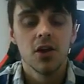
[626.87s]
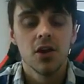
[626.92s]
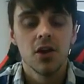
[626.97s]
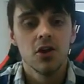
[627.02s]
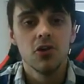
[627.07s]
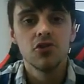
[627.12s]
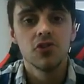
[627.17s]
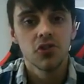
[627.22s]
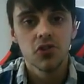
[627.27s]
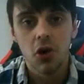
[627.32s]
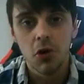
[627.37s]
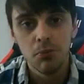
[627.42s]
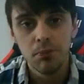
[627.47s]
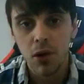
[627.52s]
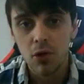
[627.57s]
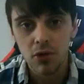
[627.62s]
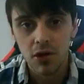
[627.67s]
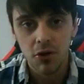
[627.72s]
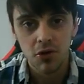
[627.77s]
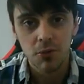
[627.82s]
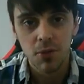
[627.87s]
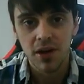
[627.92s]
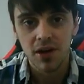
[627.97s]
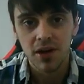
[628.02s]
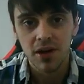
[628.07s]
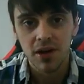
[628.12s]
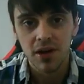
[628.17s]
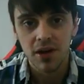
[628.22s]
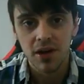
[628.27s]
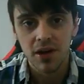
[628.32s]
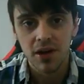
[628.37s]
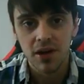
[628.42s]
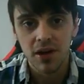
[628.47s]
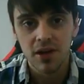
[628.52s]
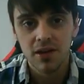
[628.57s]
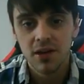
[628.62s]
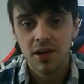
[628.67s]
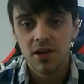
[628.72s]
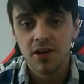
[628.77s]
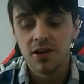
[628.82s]
who's just got a boatload of
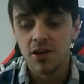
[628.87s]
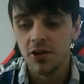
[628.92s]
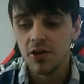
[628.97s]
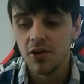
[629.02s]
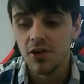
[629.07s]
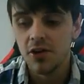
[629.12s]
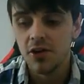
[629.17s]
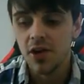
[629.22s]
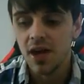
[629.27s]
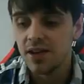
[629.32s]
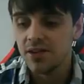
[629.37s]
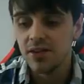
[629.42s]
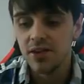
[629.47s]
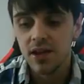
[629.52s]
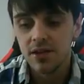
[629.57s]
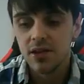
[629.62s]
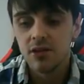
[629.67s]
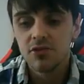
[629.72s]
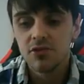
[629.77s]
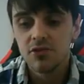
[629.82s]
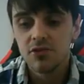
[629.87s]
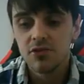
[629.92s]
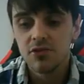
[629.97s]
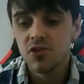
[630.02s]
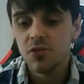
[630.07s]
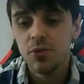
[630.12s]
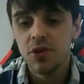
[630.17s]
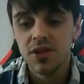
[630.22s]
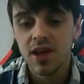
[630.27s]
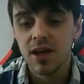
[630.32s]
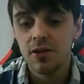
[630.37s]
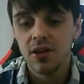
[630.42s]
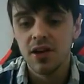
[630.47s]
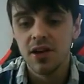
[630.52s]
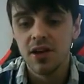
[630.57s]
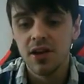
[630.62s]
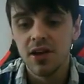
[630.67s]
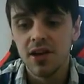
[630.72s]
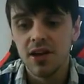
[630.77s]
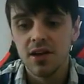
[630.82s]
money, you know, and they'll just put
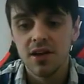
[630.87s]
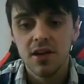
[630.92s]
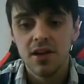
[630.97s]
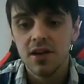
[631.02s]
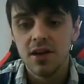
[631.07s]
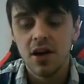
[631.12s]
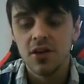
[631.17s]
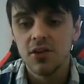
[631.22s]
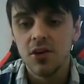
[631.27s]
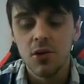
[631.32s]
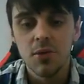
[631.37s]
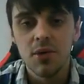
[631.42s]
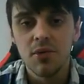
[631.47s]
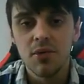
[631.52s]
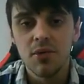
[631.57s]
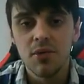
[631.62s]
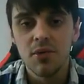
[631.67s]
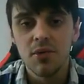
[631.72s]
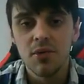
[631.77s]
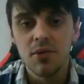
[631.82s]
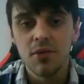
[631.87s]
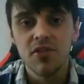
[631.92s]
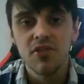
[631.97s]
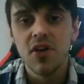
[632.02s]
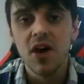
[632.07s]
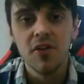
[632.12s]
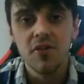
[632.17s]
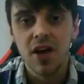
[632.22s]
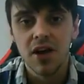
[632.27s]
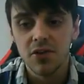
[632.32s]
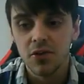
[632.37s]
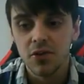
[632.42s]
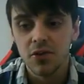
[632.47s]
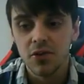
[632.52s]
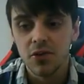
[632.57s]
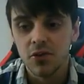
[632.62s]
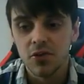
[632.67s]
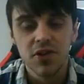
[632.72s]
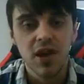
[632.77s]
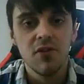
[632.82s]
down like, I don't know, maybe
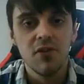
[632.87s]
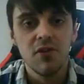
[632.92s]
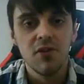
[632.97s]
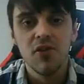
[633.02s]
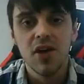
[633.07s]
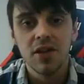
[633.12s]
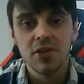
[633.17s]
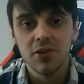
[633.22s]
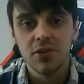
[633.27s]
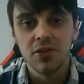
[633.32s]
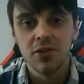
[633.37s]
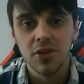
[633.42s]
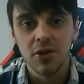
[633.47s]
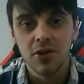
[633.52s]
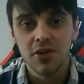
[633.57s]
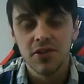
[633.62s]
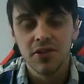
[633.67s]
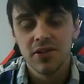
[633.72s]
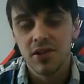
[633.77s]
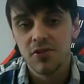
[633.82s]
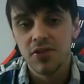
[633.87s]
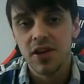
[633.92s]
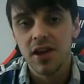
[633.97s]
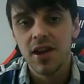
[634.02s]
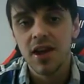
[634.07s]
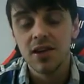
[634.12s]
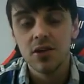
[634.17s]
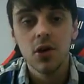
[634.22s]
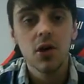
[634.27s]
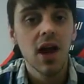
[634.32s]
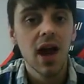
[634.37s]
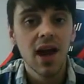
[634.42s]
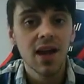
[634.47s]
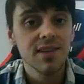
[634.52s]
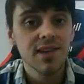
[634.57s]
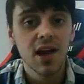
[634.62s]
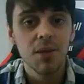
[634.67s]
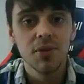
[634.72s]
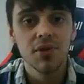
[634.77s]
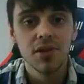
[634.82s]
$5,000 or $10,000, something like that. You know,
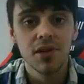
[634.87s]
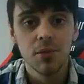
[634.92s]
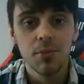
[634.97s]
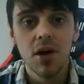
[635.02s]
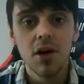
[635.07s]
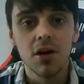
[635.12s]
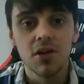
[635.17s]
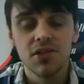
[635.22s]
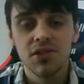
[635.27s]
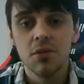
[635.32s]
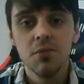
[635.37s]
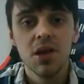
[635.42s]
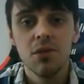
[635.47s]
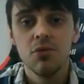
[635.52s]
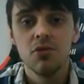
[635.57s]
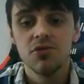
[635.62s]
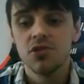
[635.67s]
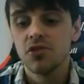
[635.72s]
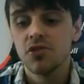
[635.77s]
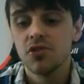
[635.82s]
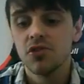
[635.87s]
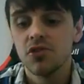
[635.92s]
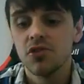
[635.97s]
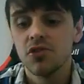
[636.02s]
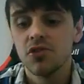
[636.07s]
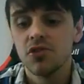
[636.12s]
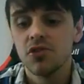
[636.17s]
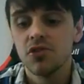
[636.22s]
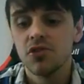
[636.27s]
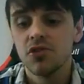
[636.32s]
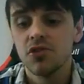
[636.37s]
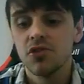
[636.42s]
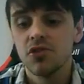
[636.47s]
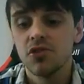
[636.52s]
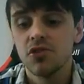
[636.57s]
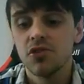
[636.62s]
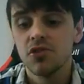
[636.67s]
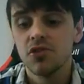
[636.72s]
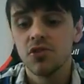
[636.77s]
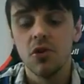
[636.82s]
it has happened in the past. Some people
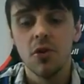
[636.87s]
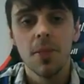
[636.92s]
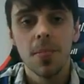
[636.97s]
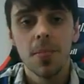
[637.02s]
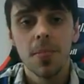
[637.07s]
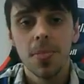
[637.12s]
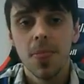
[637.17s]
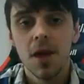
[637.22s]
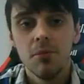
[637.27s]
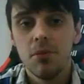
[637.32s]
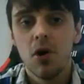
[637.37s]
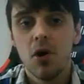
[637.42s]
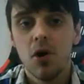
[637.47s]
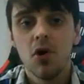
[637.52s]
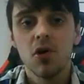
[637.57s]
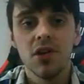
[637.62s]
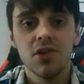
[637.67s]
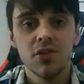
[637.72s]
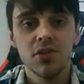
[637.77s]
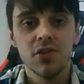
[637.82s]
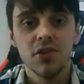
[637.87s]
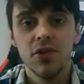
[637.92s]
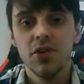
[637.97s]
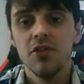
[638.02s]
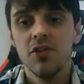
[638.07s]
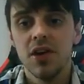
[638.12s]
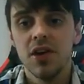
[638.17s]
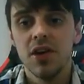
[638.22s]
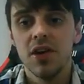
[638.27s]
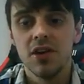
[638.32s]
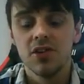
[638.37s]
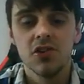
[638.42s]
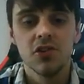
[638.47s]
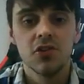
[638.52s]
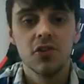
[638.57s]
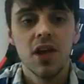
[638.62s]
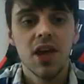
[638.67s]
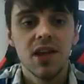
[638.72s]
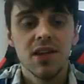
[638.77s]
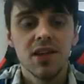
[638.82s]
have just got pockets full of it and
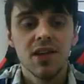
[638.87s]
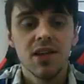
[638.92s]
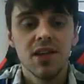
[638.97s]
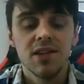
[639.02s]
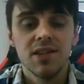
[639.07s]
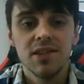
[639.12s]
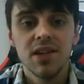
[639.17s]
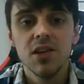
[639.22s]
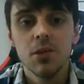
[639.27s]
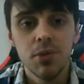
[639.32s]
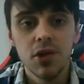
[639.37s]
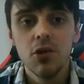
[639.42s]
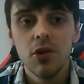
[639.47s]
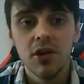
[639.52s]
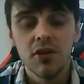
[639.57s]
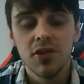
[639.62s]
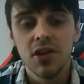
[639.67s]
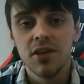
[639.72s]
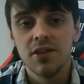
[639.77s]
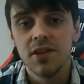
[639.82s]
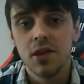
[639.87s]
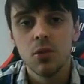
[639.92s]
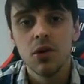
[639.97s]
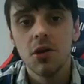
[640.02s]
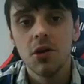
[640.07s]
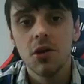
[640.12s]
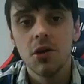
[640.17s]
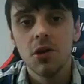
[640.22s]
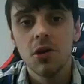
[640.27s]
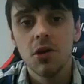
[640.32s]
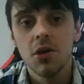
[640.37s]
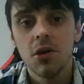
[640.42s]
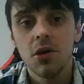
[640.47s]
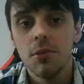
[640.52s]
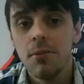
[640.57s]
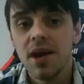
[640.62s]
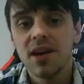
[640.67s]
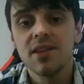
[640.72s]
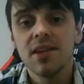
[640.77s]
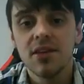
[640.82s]
just see the beauty of this. They want to
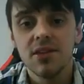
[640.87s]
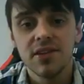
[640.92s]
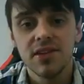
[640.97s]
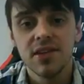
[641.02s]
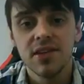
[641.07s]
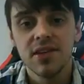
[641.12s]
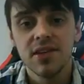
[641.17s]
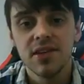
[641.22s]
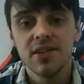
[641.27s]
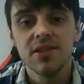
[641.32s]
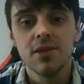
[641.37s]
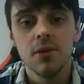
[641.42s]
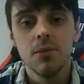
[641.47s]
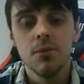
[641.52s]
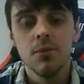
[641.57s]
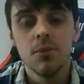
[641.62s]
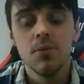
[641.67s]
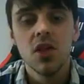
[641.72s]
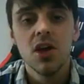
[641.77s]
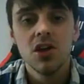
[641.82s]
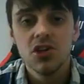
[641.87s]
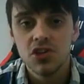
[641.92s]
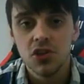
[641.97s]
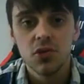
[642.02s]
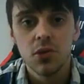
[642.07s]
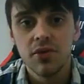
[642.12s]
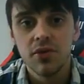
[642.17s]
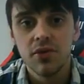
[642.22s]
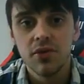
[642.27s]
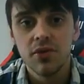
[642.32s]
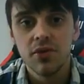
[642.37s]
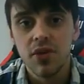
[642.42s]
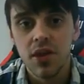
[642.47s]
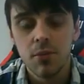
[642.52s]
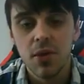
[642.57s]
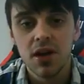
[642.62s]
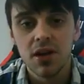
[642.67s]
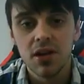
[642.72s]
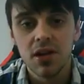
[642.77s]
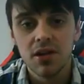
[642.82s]
max out the system just with their
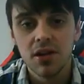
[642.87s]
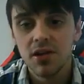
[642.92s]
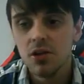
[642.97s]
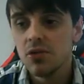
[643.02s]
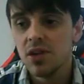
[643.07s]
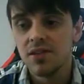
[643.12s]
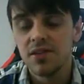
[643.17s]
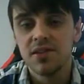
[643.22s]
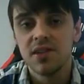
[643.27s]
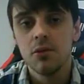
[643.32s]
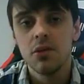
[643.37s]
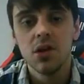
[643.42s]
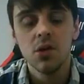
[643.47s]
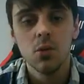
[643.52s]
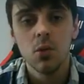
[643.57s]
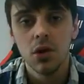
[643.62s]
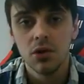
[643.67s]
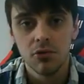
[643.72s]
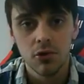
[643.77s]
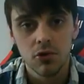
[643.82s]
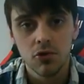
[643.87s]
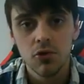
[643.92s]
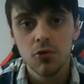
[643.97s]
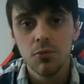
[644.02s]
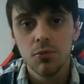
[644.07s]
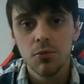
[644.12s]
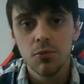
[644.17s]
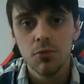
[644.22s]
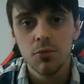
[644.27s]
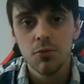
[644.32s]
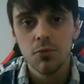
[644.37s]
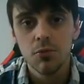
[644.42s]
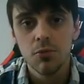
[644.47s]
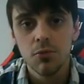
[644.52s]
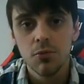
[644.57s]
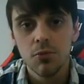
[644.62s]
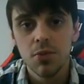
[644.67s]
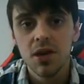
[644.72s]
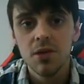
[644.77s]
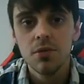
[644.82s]
money. They don't necessarily want to
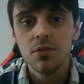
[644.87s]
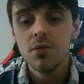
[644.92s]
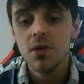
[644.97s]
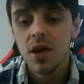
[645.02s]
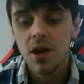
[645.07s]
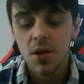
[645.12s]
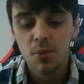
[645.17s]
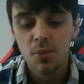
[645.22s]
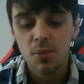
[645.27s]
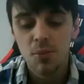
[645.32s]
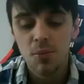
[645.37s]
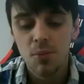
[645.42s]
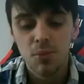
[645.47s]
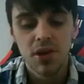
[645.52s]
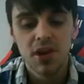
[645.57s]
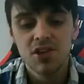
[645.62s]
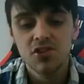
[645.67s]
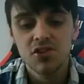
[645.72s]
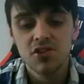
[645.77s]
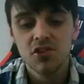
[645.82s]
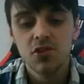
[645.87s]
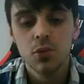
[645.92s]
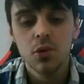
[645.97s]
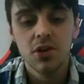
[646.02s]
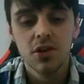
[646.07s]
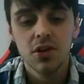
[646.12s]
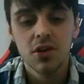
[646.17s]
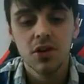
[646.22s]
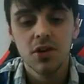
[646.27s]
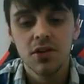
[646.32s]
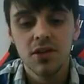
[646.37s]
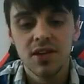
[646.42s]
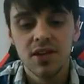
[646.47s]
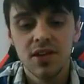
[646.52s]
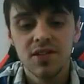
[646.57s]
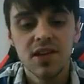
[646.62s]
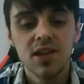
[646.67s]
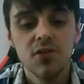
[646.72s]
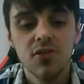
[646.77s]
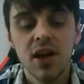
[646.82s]
recruit people, but they just want to, they
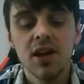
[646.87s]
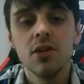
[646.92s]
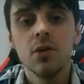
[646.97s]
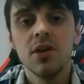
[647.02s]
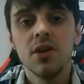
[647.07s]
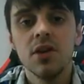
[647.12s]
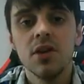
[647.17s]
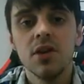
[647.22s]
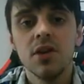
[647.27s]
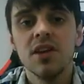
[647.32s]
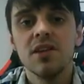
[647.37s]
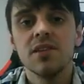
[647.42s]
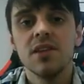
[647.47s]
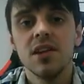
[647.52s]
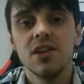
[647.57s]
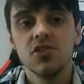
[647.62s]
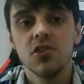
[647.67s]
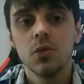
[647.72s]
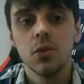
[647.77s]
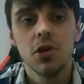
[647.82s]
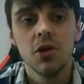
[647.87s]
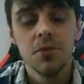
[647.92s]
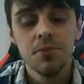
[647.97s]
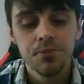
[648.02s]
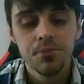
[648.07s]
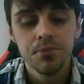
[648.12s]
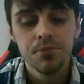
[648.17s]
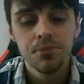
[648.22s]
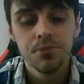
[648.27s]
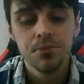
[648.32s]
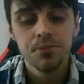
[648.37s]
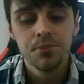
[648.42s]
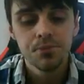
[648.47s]
see the value in this and they just want to